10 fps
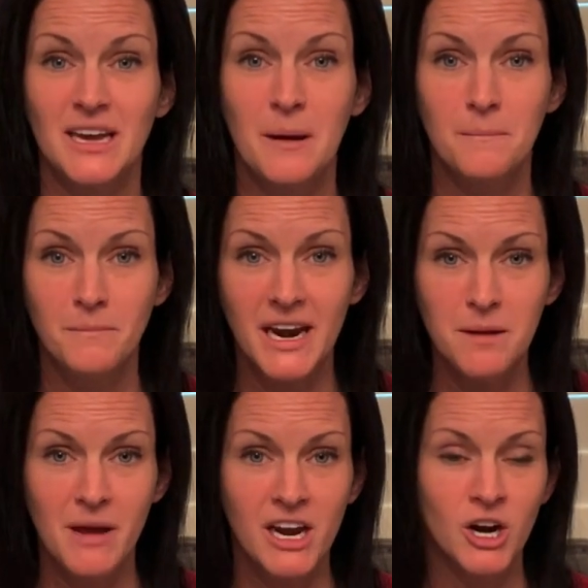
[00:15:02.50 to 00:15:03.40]

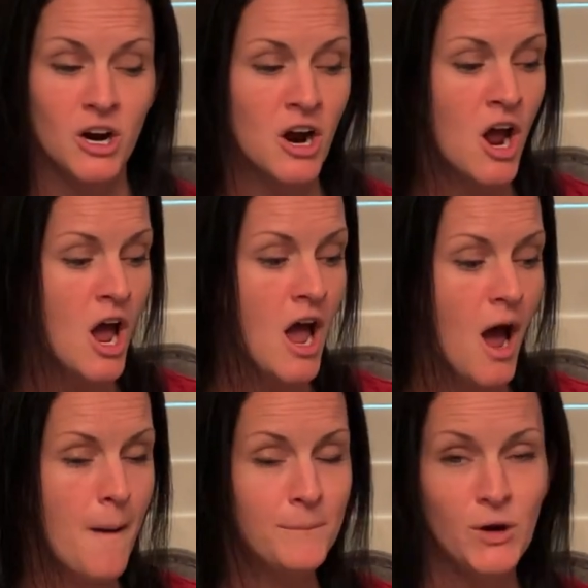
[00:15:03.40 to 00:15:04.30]
moneymaker,
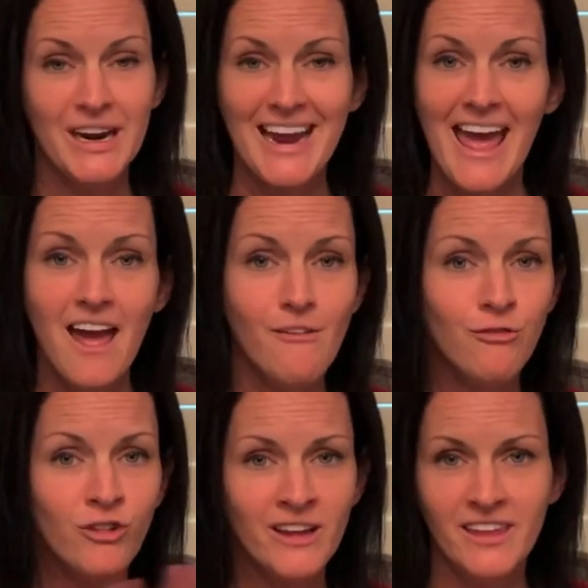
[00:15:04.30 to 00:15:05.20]
putting
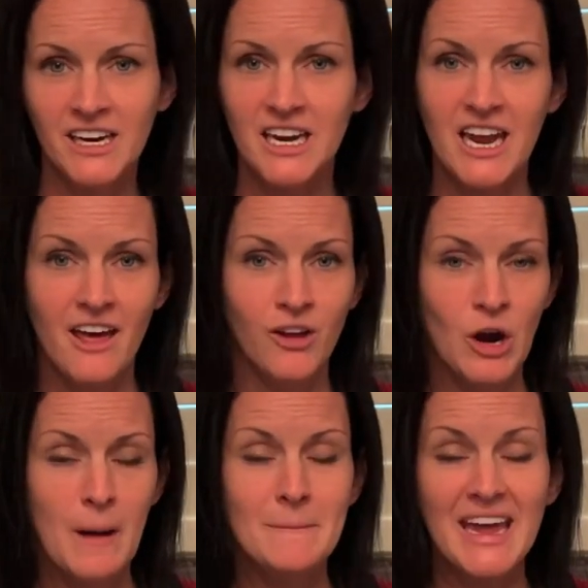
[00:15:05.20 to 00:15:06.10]
everything
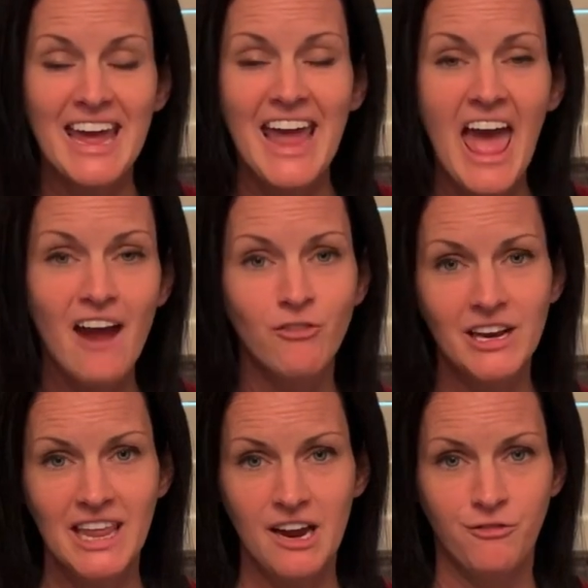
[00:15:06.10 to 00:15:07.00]
together, making
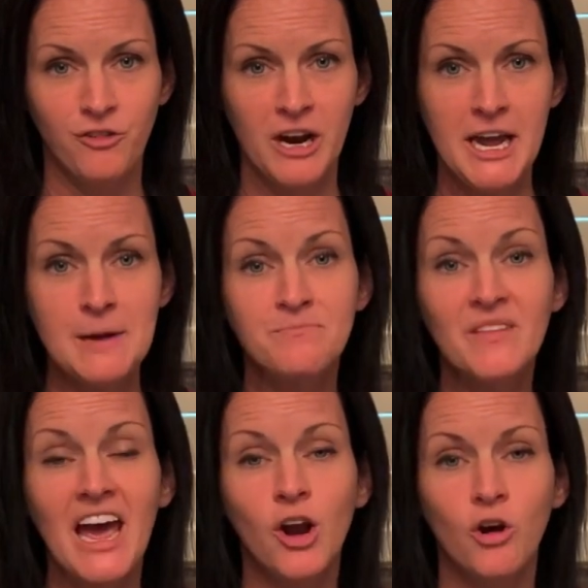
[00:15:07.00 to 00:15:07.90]
everything free,
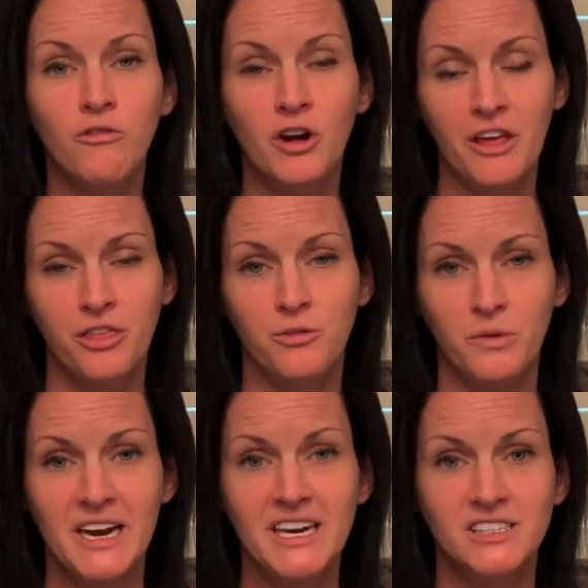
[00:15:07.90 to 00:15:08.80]
and over a
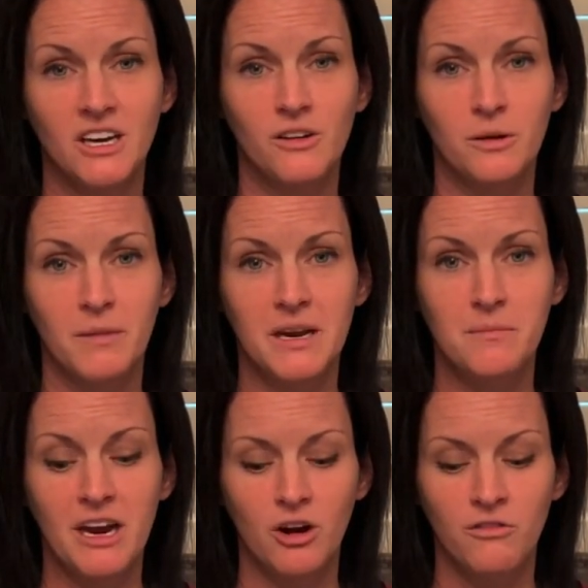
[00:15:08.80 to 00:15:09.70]
$3
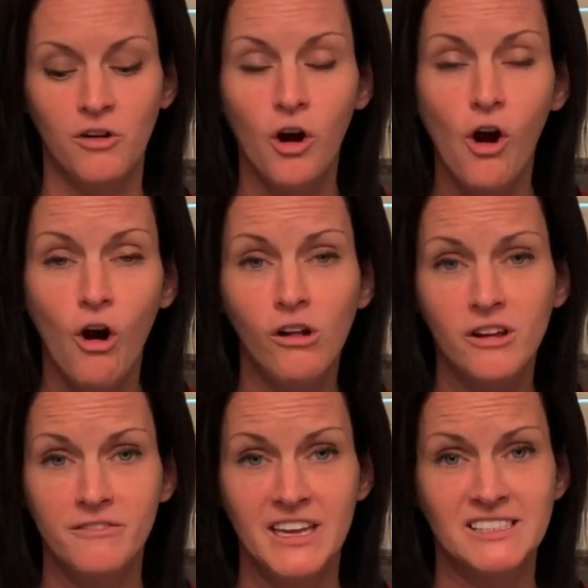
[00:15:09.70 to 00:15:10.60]
moneymaker for all
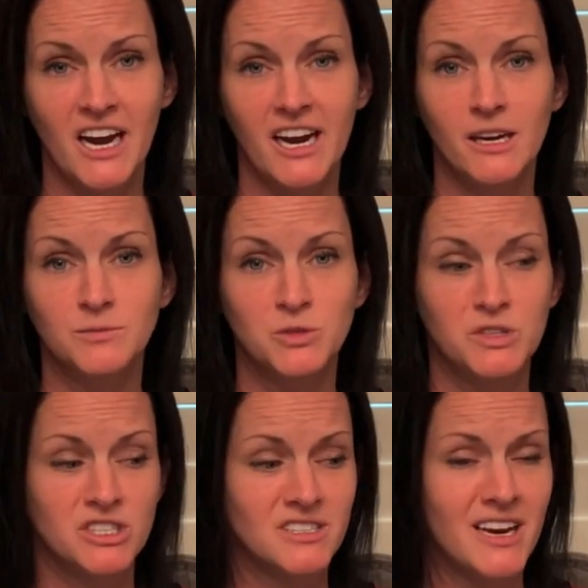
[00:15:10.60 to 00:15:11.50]
of these items,
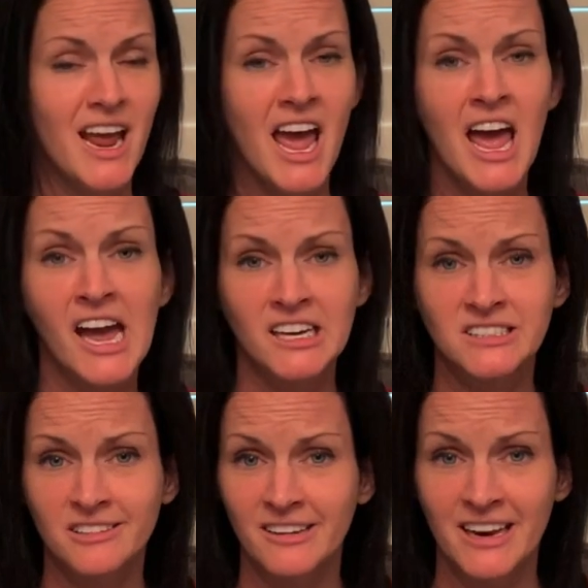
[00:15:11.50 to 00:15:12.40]
which is an
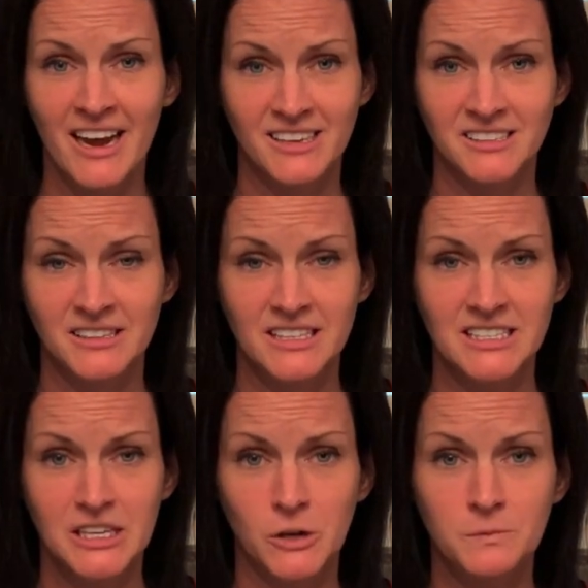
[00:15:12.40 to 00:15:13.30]
excellent, excellent deal.